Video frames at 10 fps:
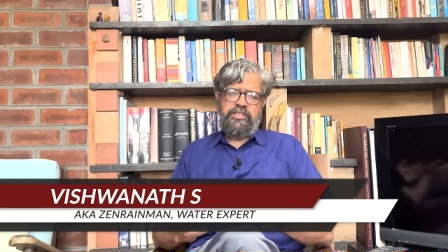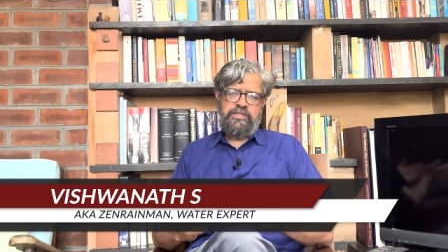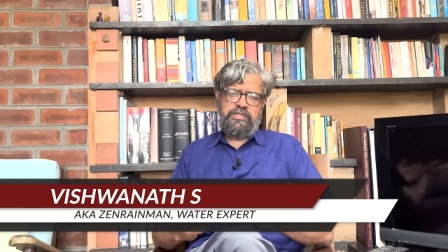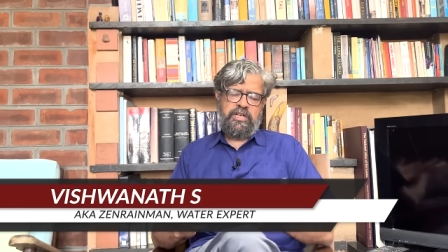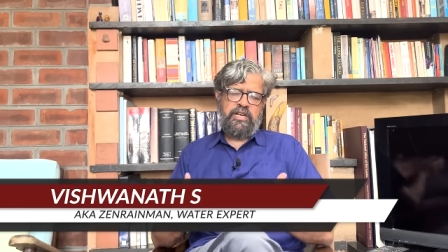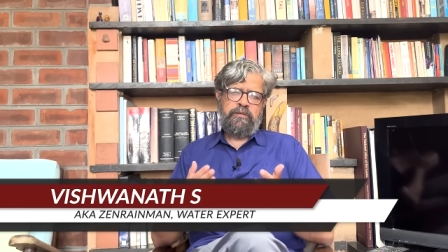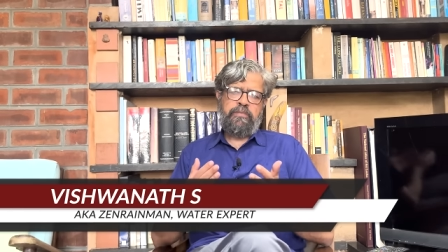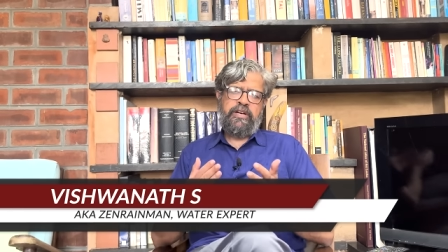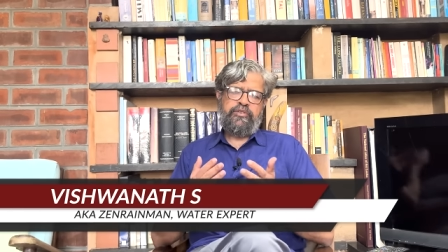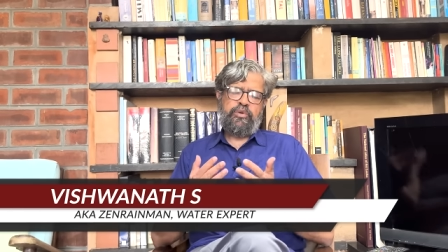is struck
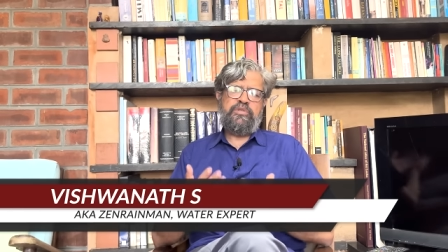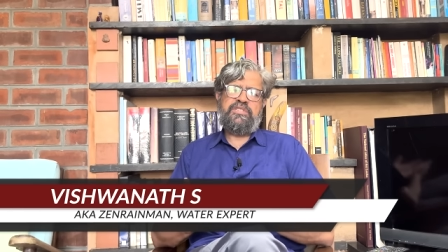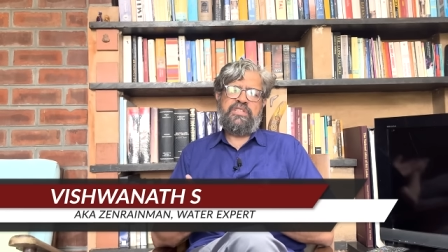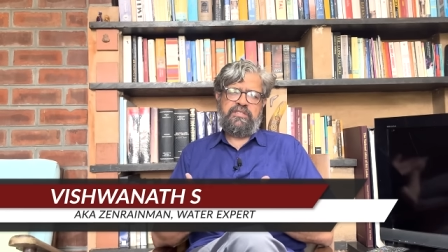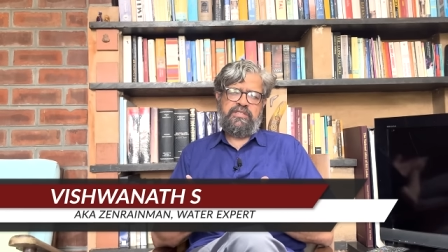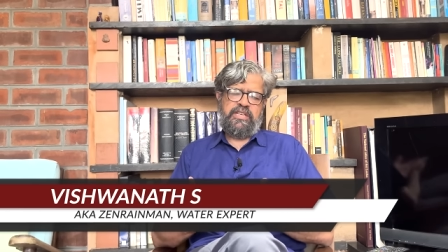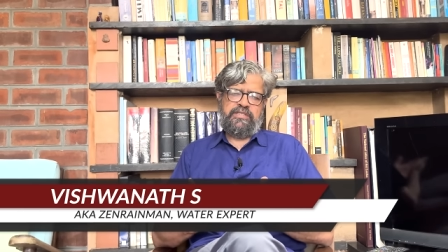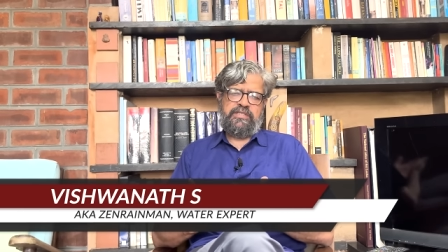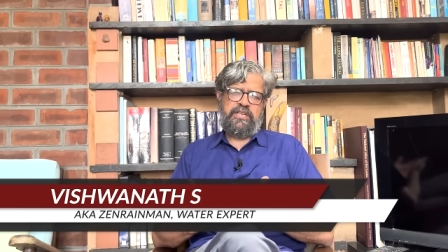by its own success.